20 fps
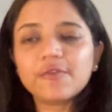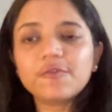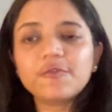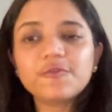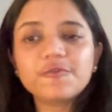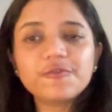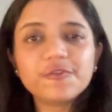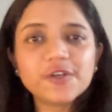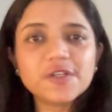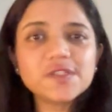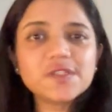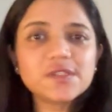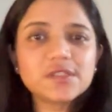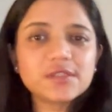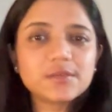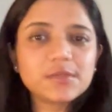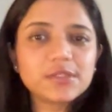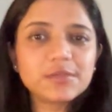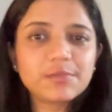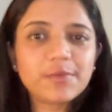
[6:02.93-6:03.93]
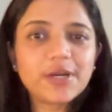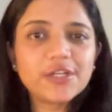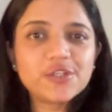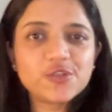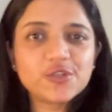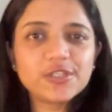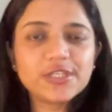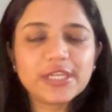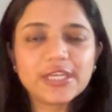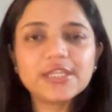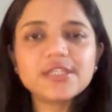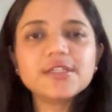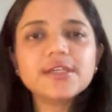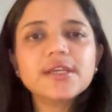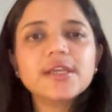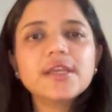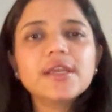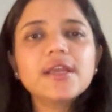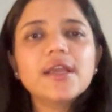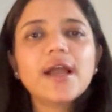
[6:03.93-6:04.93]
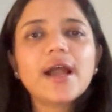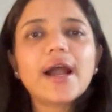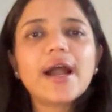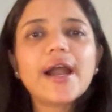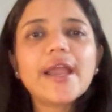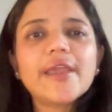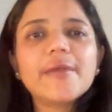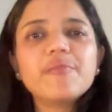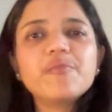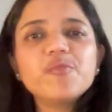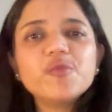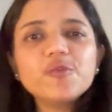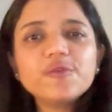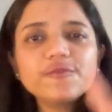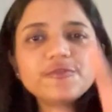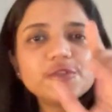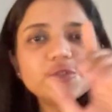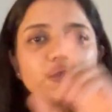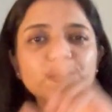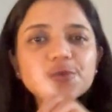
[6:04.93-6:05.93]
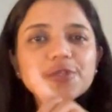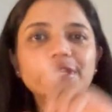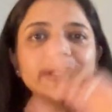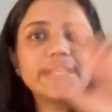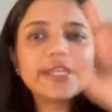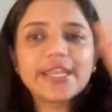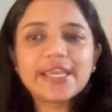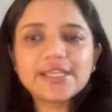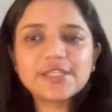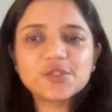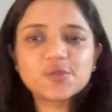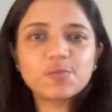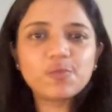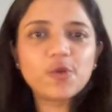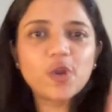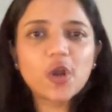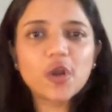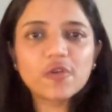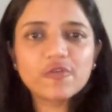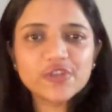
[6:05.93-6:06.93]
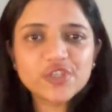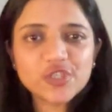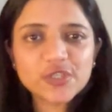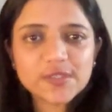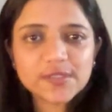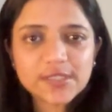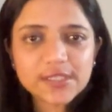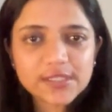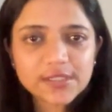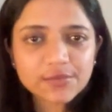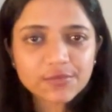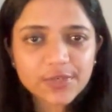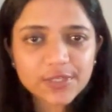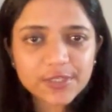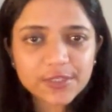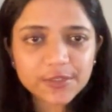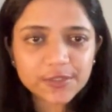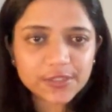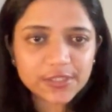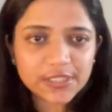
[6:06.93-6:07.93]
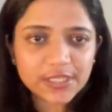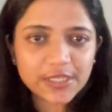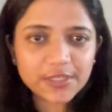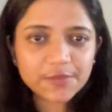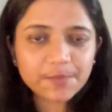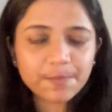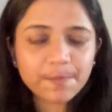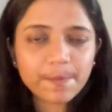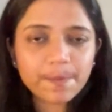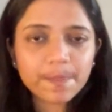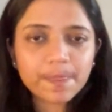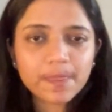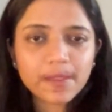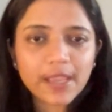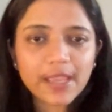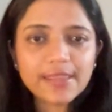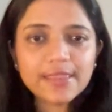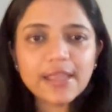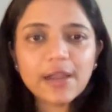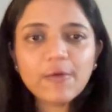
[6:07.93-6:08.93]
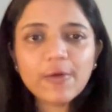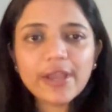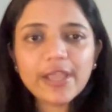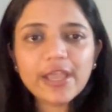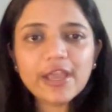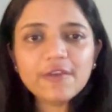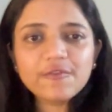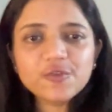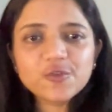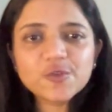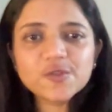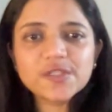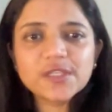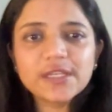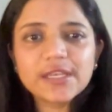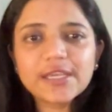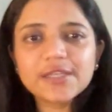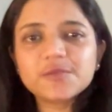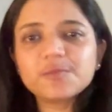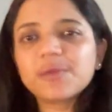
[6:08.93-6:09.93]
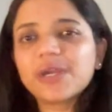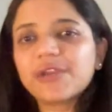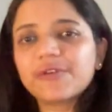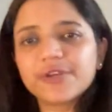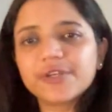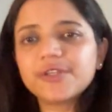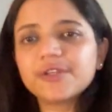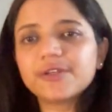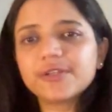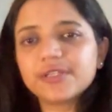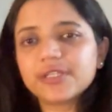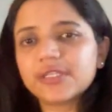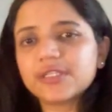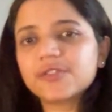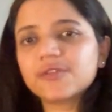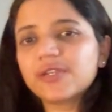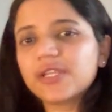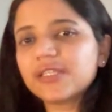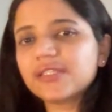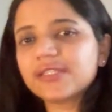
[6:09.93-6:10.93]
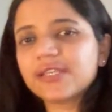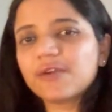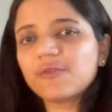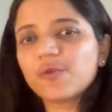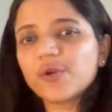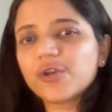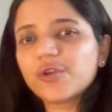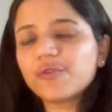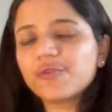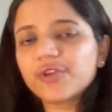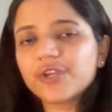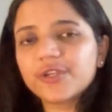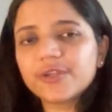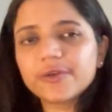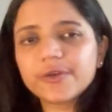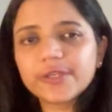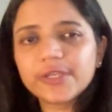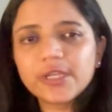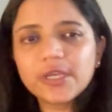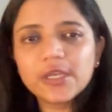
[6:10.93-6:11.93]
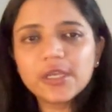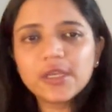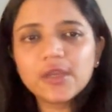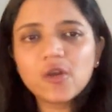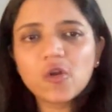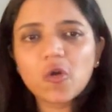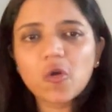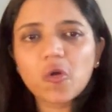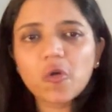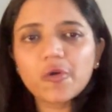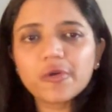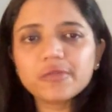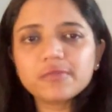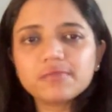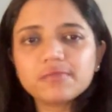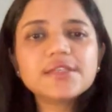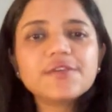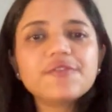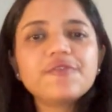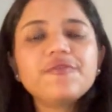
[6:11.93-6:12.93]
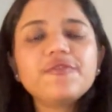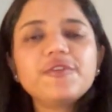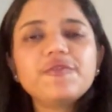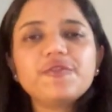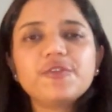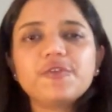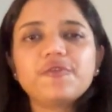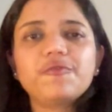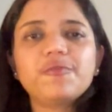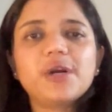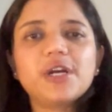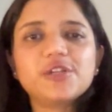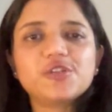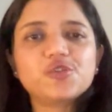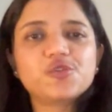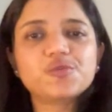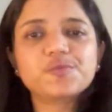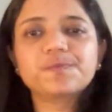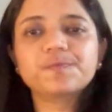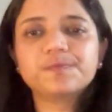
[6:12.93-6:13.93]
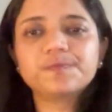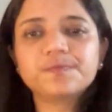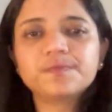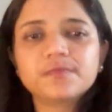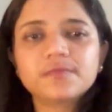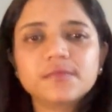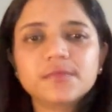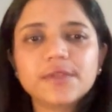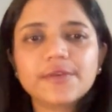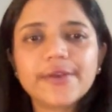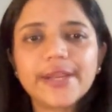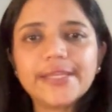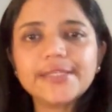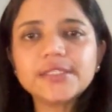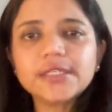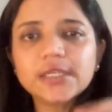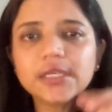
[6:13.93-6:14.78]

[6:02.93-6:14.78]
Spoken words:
first departure date, I am moved to the next block, which is this return date. And now I have to select my return date. So let's say I want to return on, say, 5th of March, right?